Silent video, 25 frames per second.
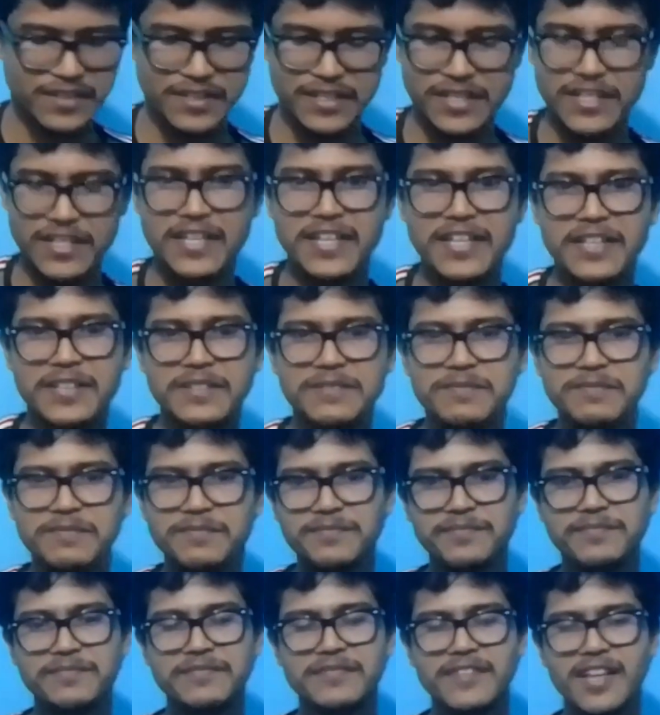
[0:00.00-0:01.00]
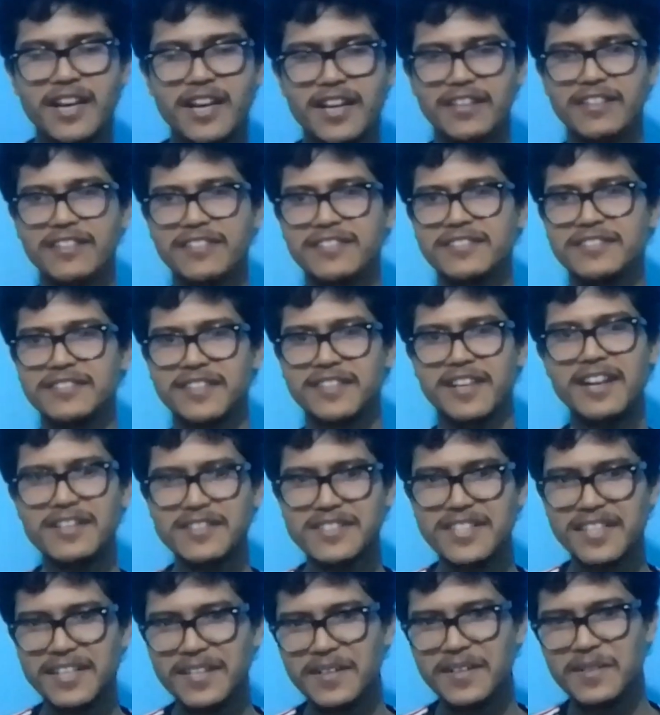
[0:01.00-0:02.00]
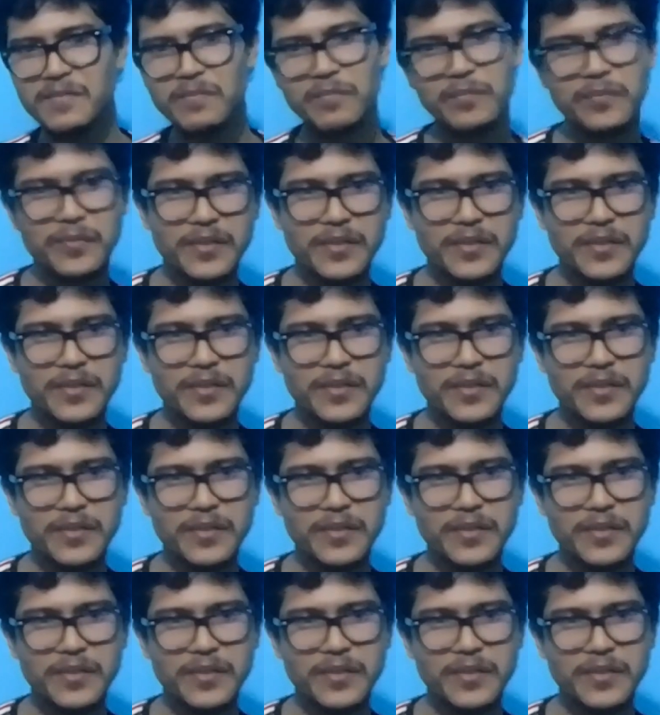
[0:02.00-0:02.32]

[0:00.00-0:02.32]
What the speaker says: Okay, and let's see.